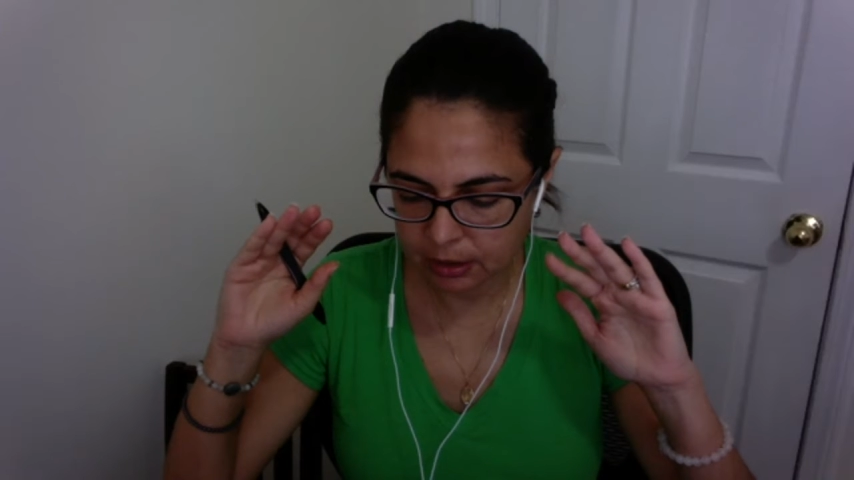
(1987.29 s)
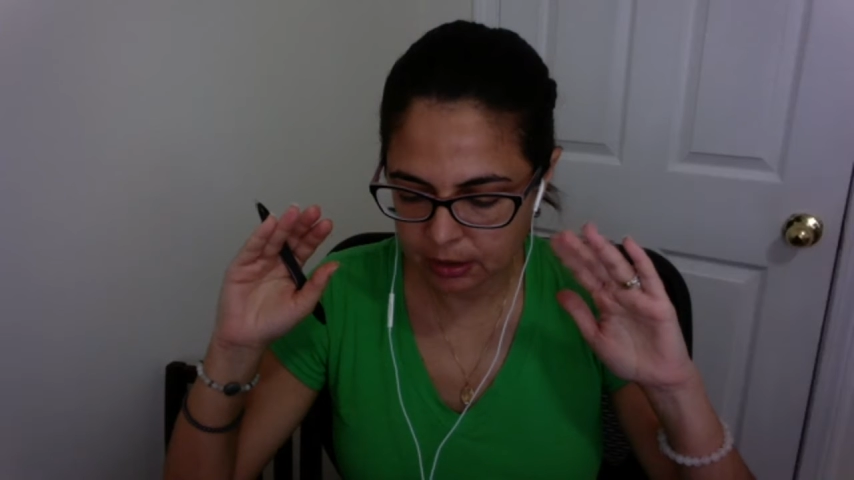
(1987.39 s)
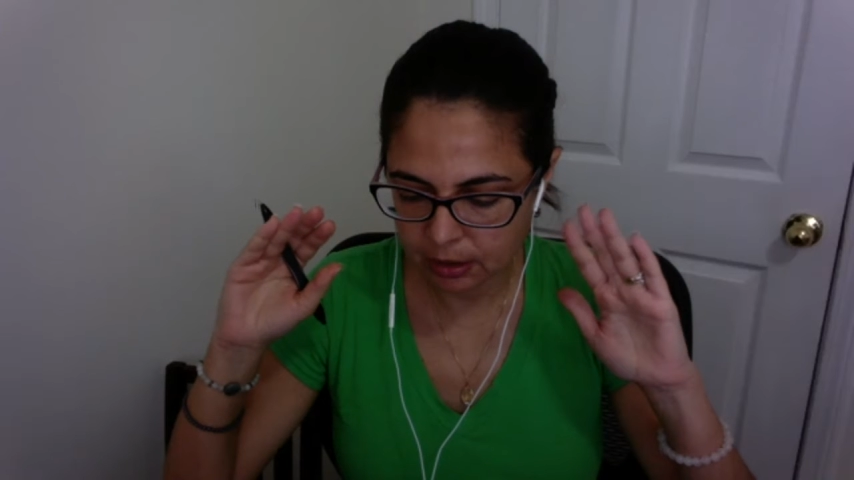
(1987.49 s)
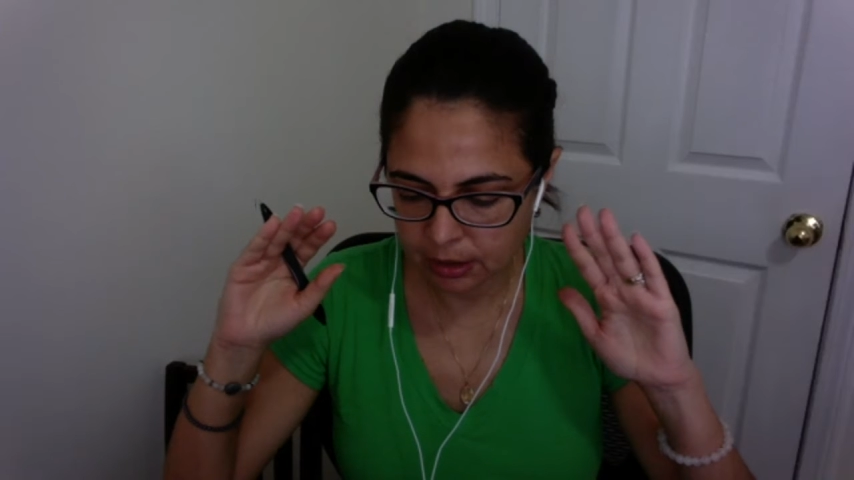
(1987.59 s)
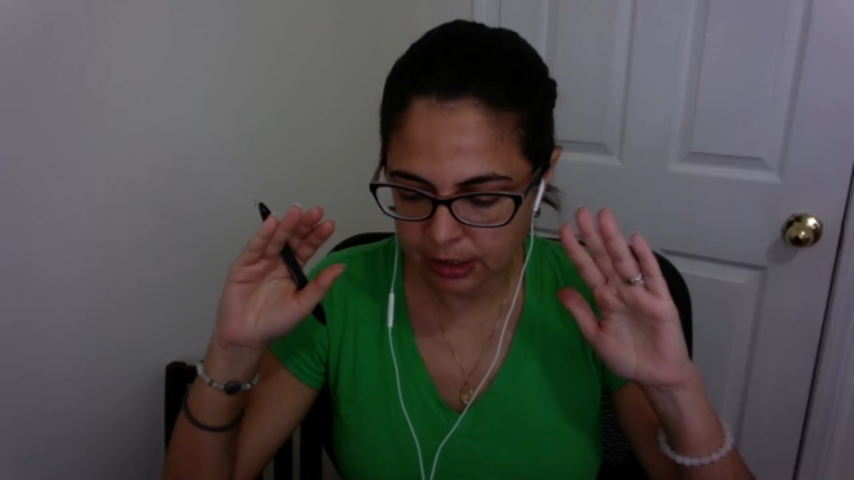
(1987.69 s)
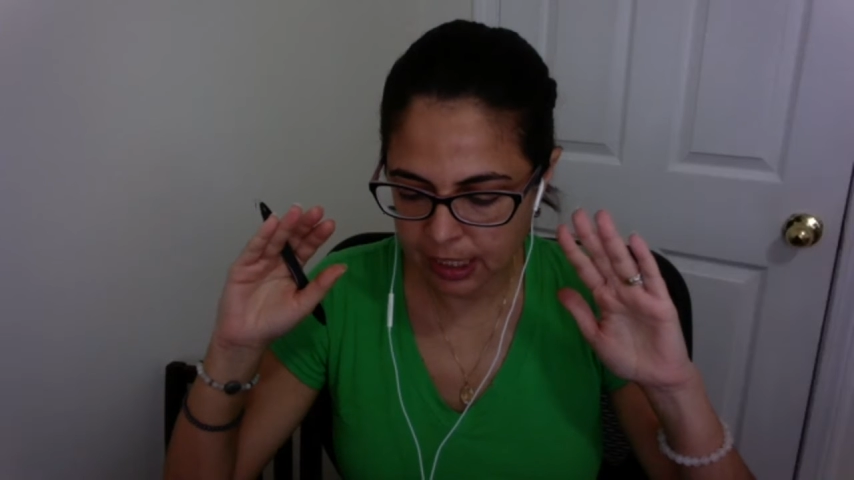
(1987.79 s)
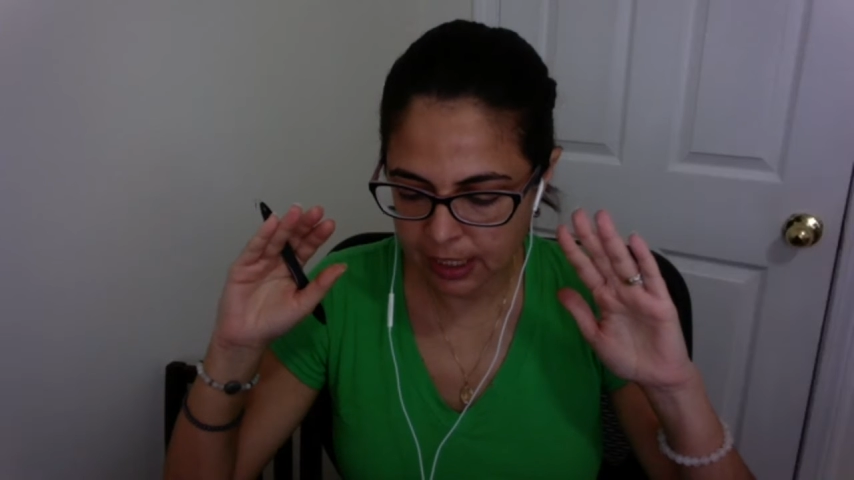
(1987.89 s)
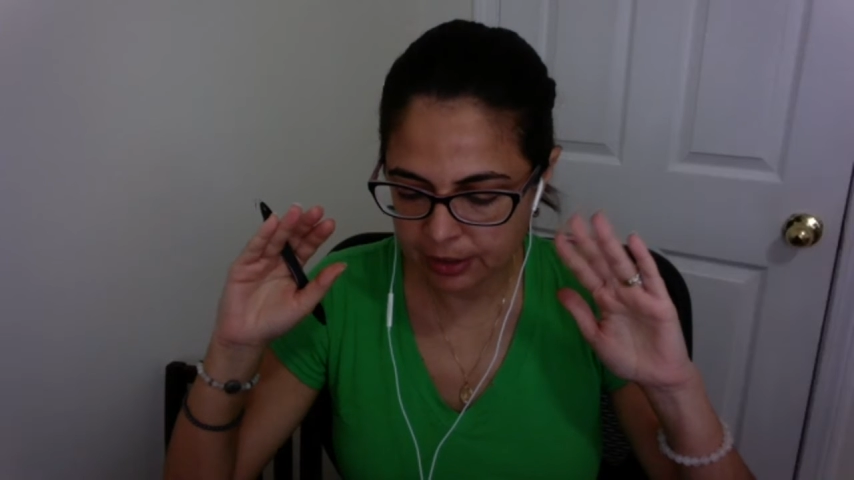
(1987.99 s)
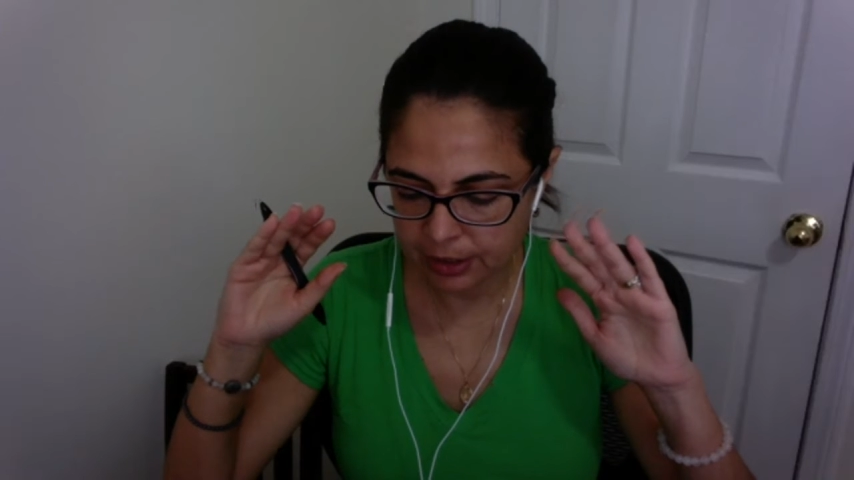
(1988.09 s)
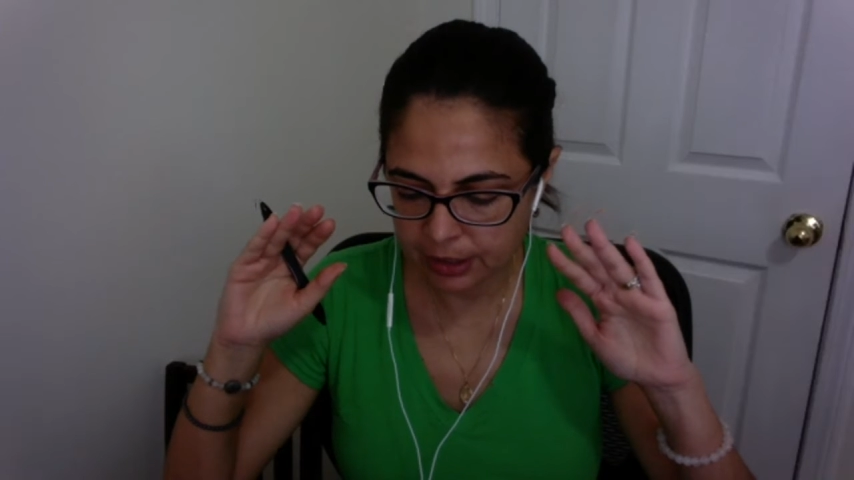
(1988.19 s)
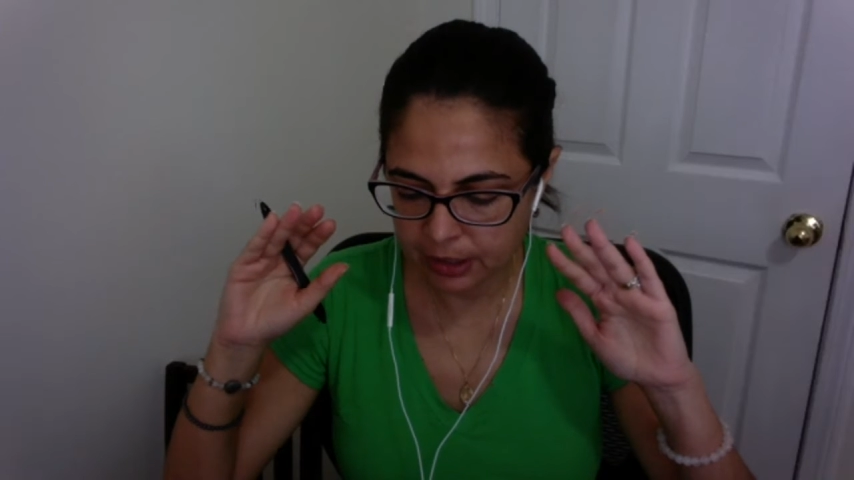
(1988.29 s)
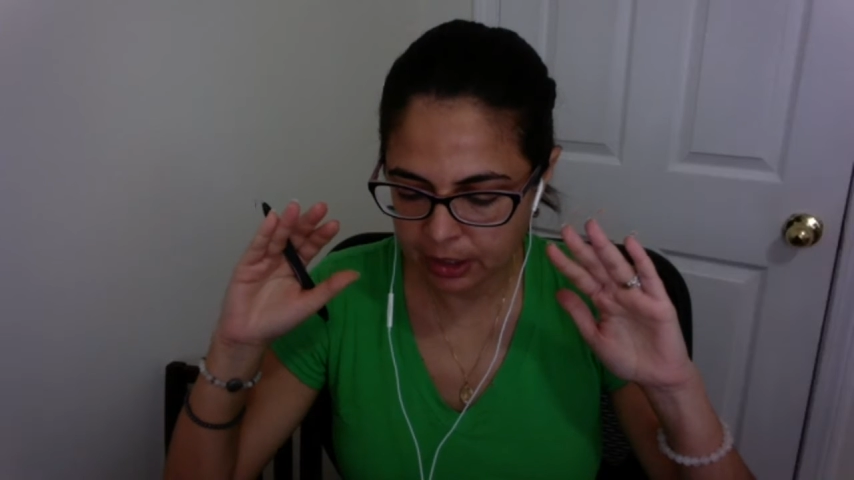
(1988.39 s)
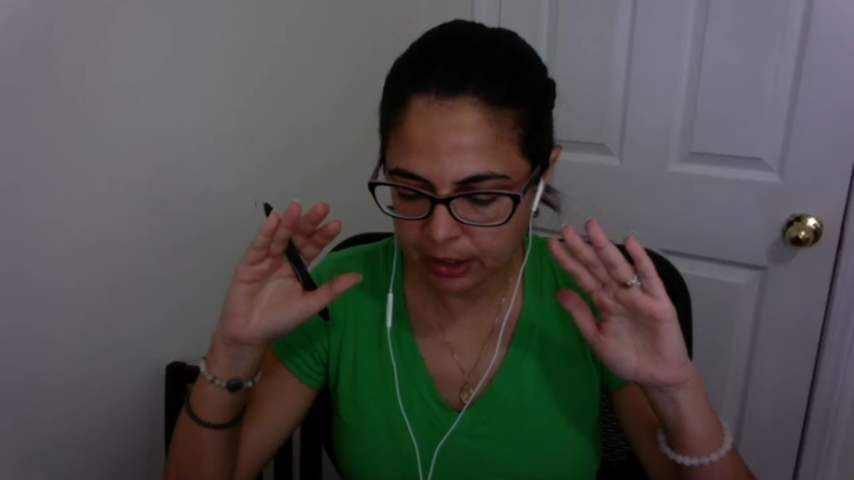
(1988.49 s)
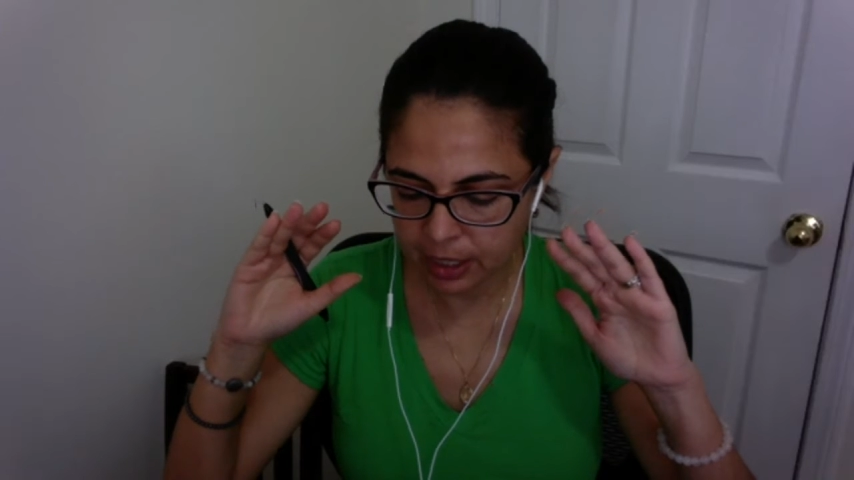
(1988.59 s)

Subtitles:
On Ireland, on